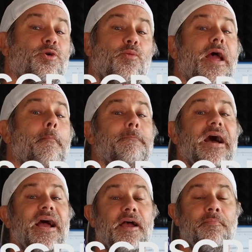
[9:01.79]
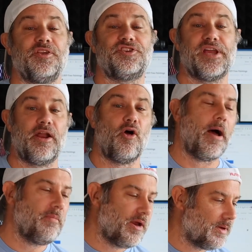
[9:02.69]
to ramp back up the channel.
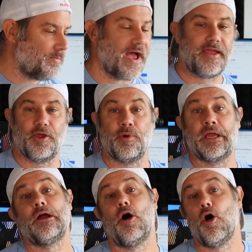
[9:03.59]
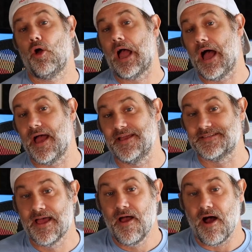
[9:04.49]
I'm going to be back here bringing all
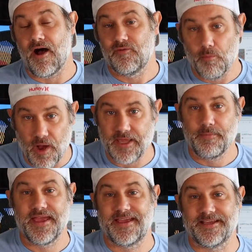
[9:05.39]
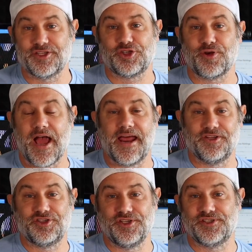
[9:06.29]
kinds of money-making
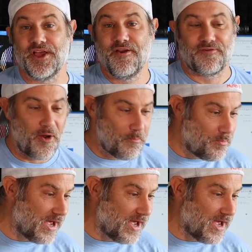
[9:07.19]
strategies, from